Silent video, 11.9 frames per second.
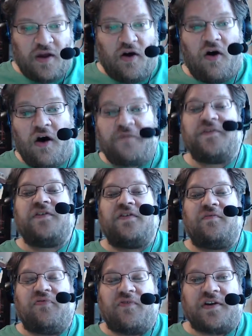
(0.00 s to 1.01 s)
Often to
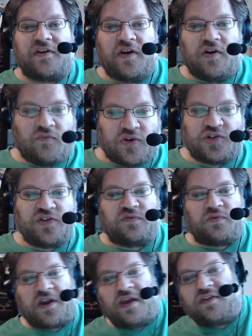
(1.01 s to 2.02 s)
the point where Jews
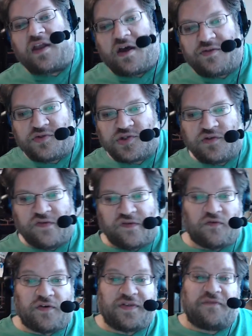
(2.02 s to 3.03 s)
were killing other Jews,
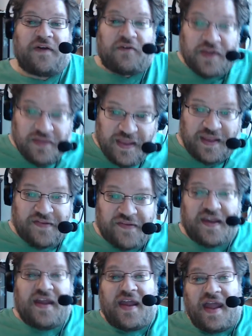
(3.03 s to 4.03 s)
or at the very least,
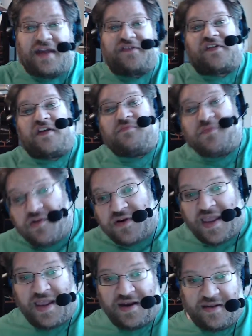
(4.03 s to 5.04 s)

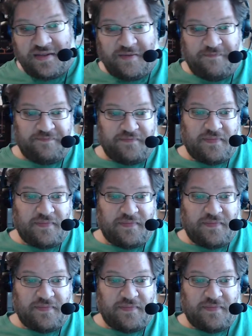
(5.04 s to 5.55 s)
excommunicating them.